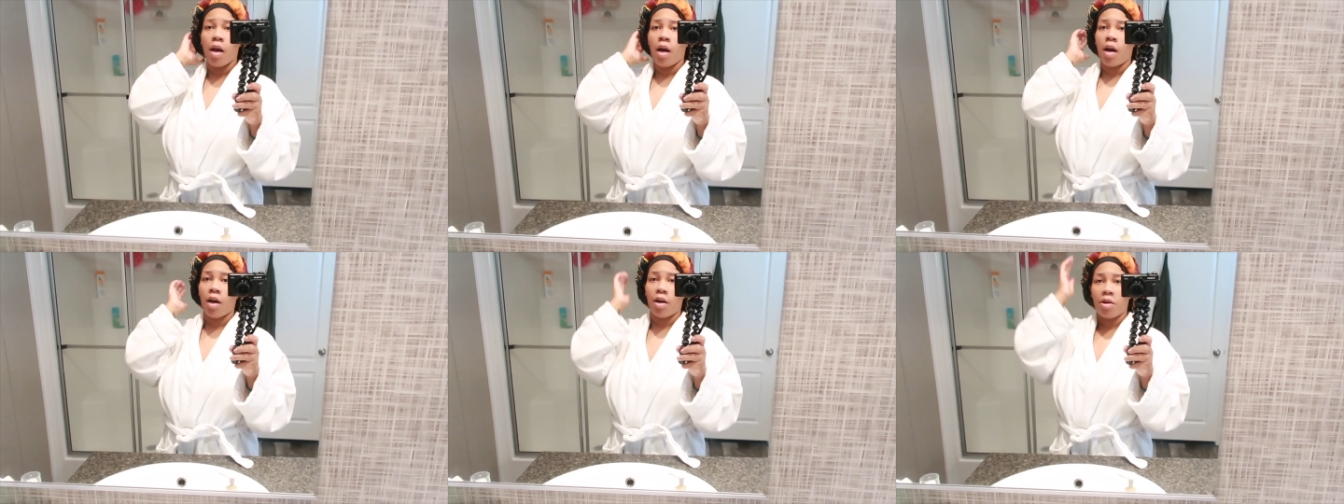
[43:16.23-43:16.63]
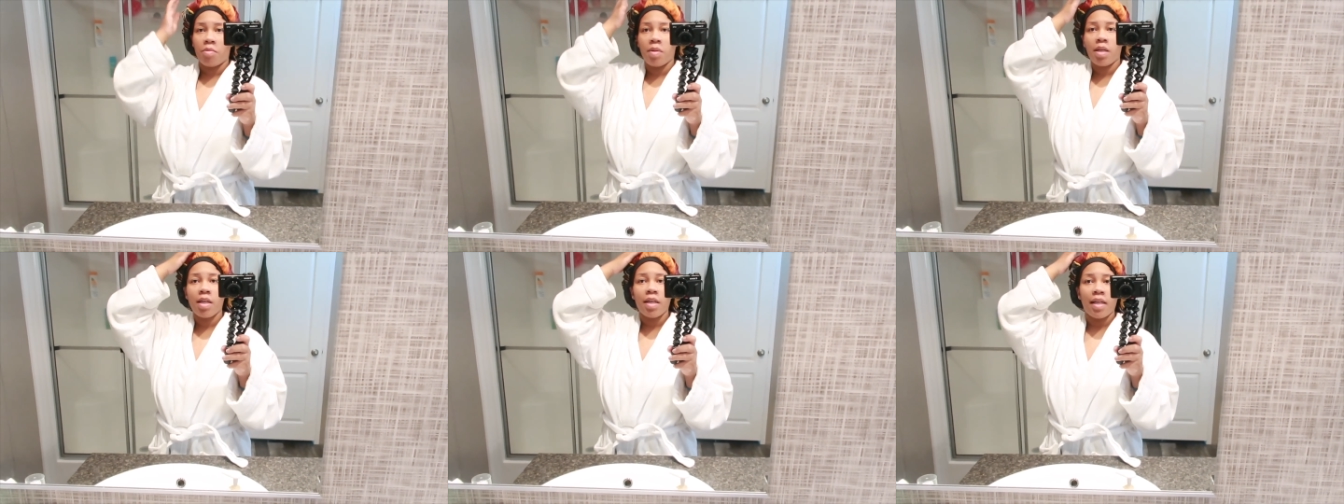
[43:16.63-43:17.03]
Um,
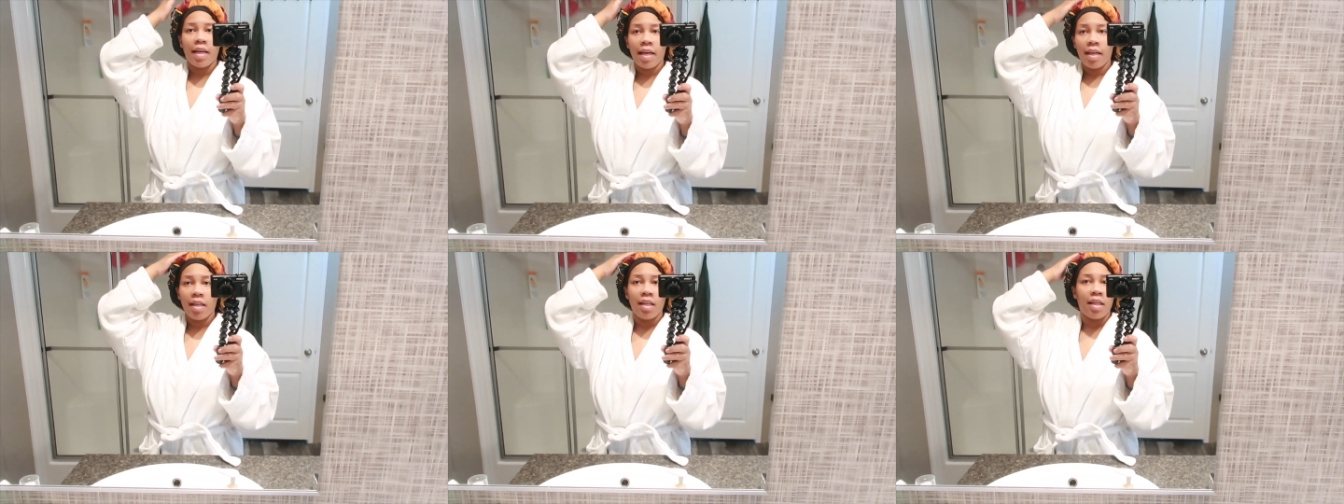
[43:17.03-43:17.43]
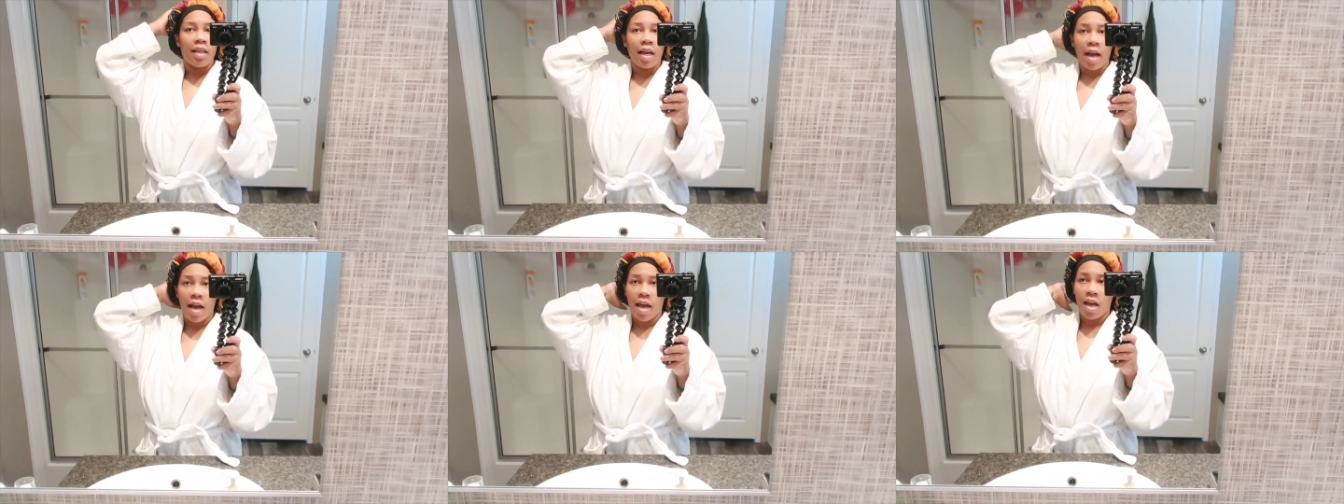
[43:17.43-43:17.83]
here
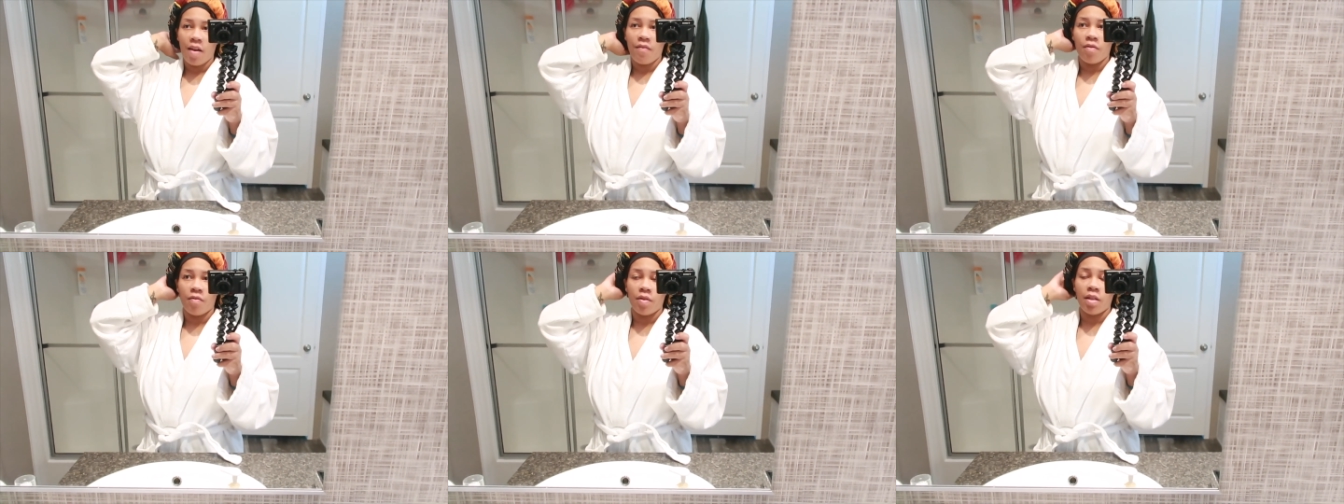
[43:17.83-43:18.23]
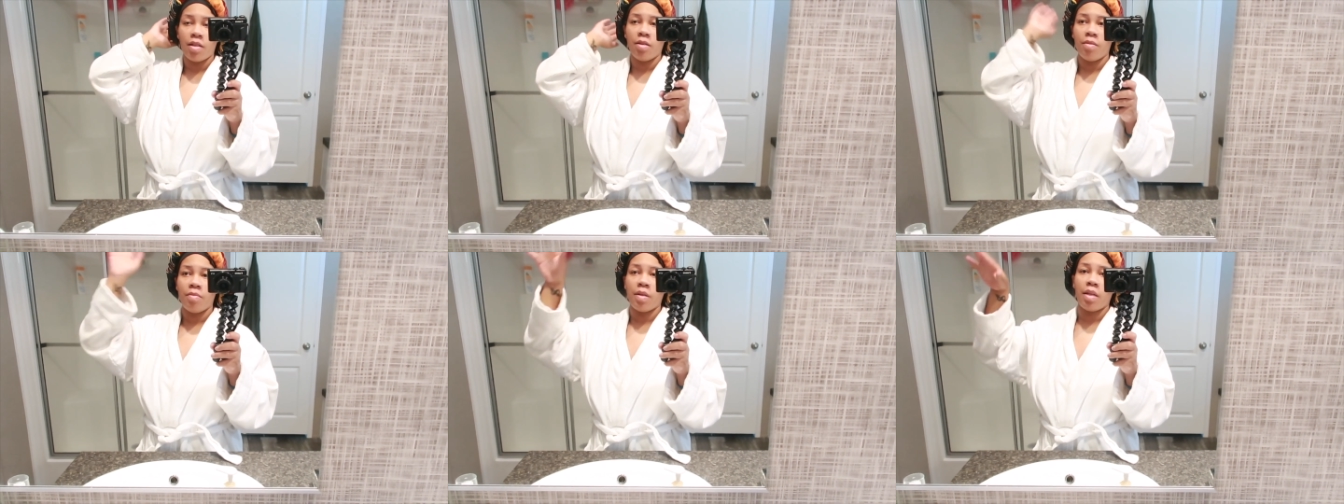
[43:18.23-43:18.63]
lately, I haven't
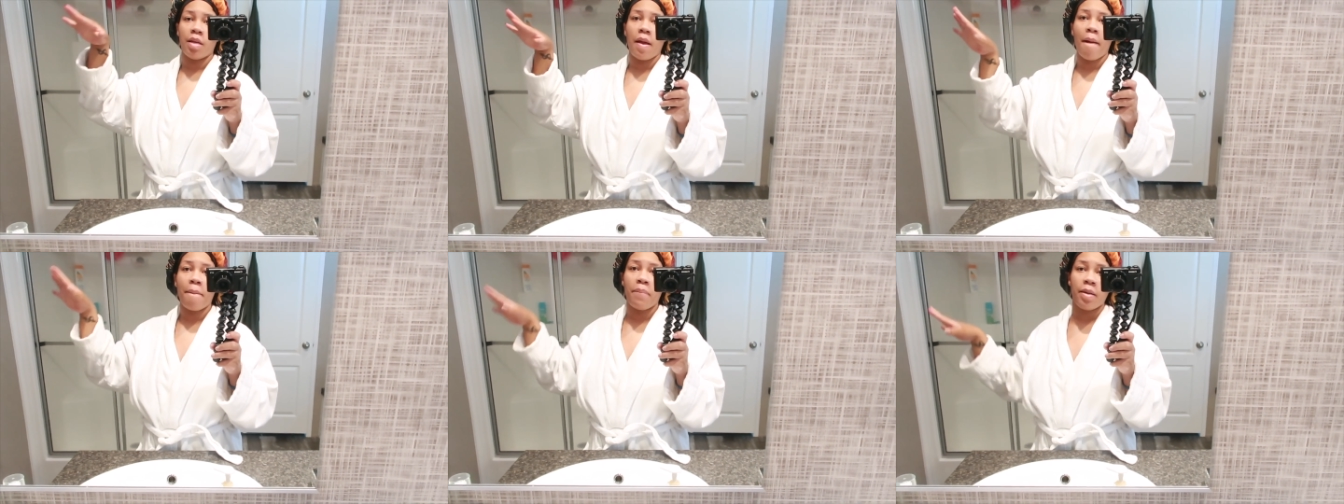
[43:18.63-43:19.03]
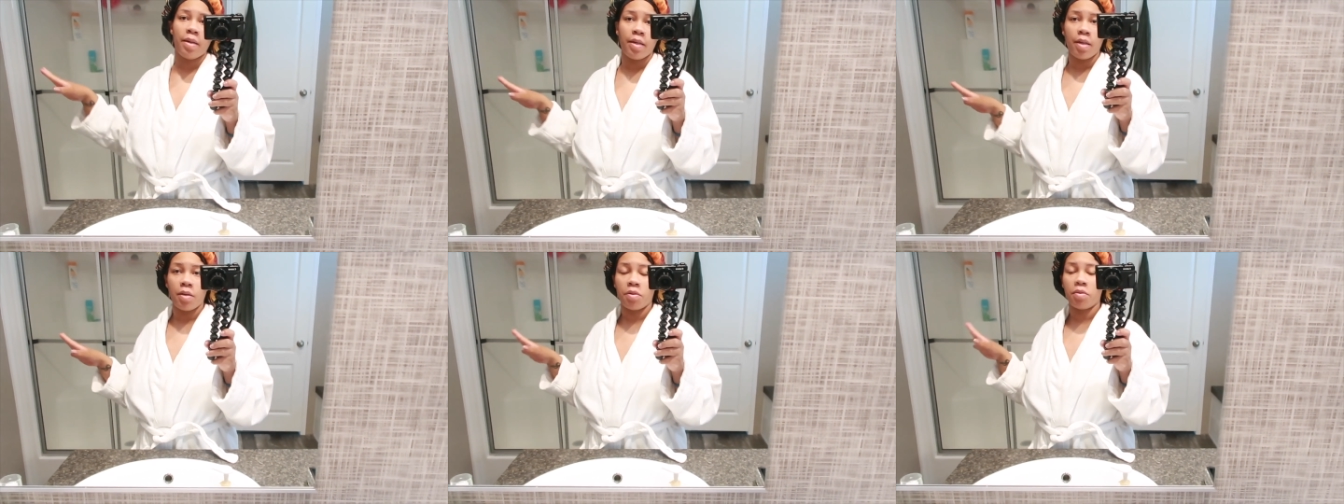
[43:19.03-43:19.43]
really been
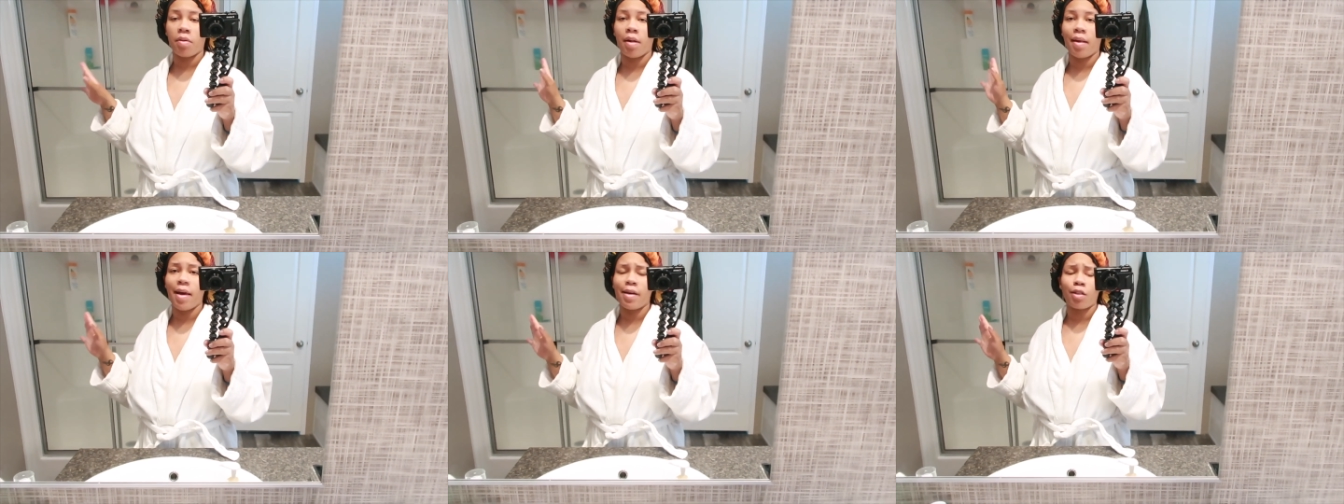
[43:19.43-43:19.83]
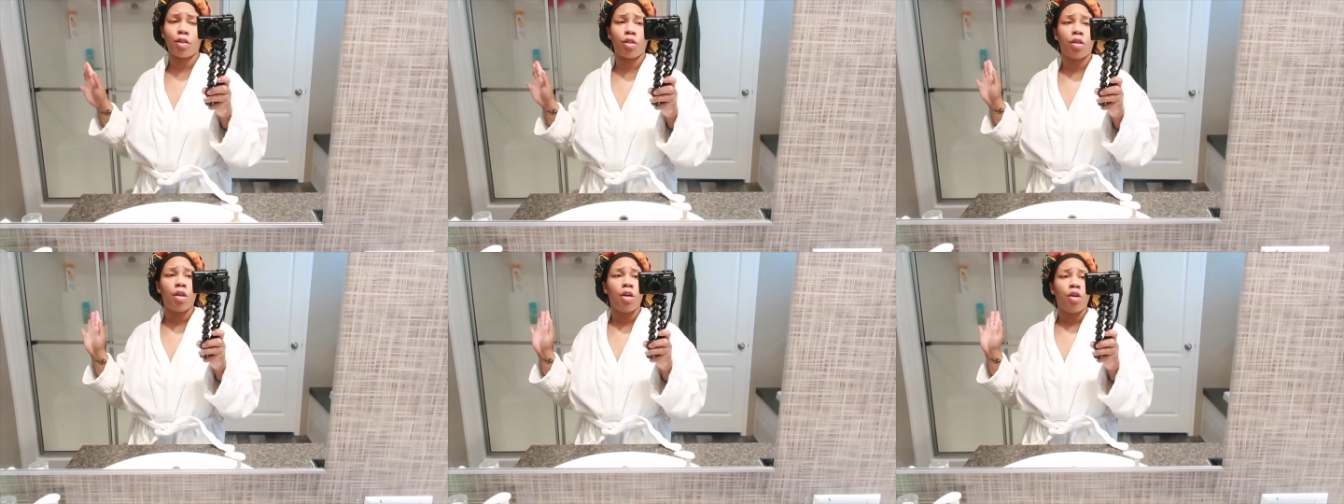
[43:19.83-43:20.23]
putting on a lot
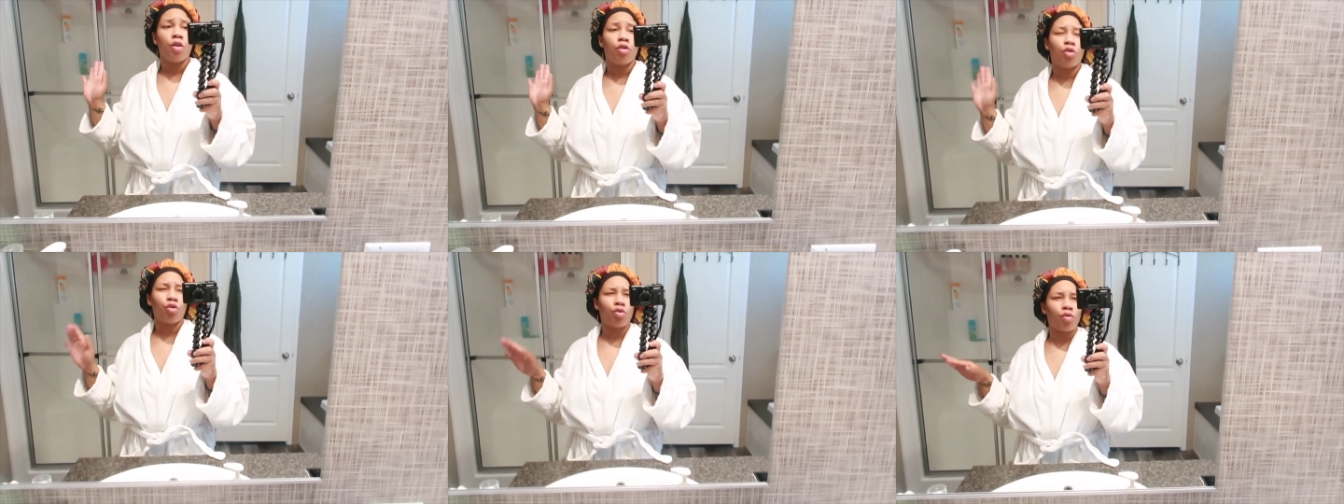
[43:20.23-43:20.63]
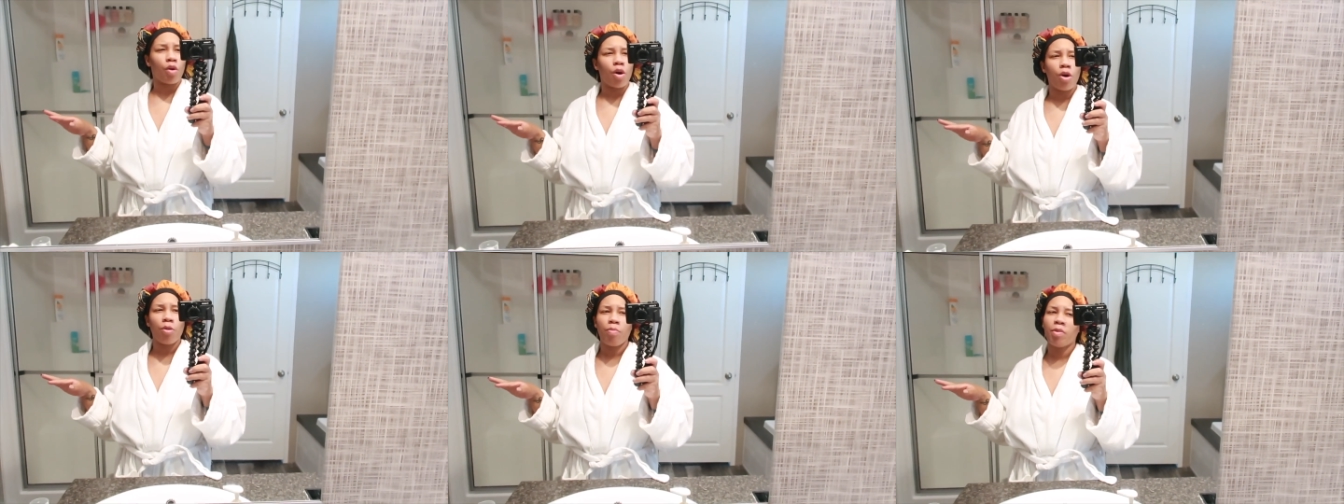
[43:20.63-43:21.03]
of
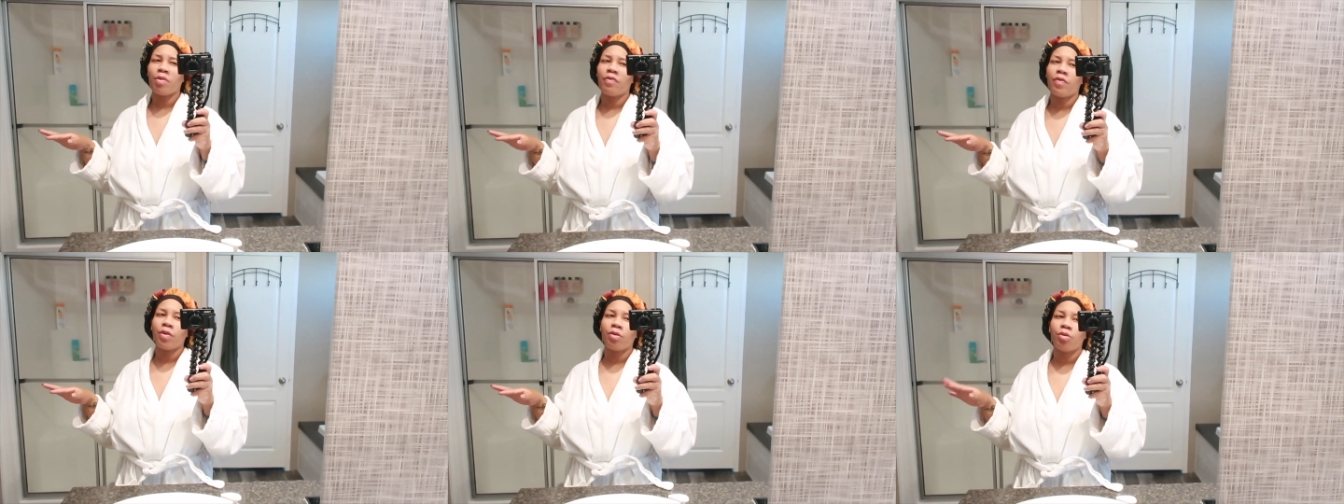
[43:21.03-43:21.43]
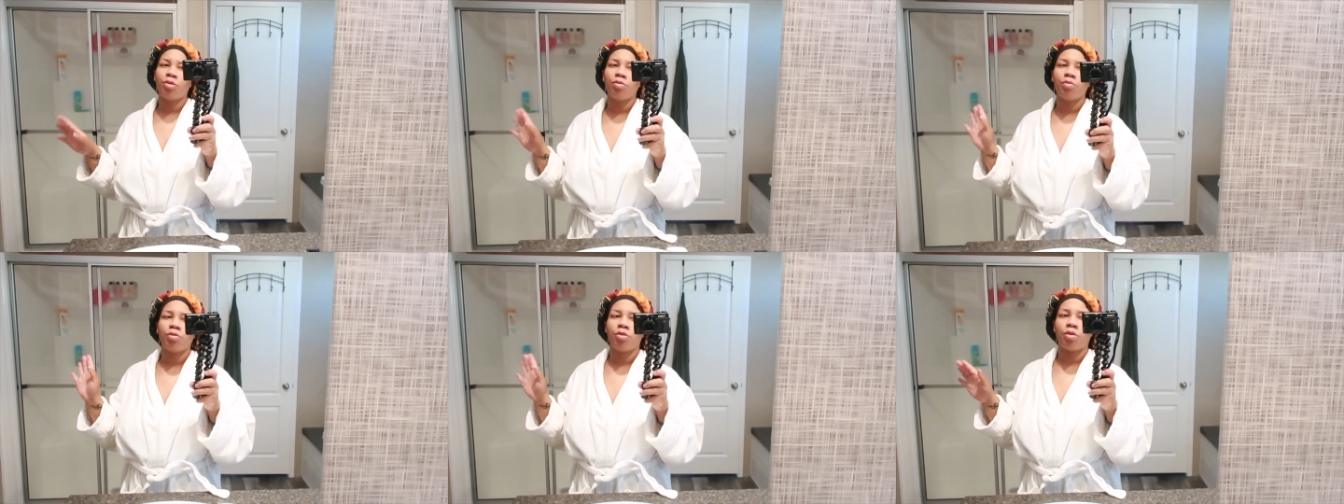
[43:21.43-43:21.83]
strong perfume,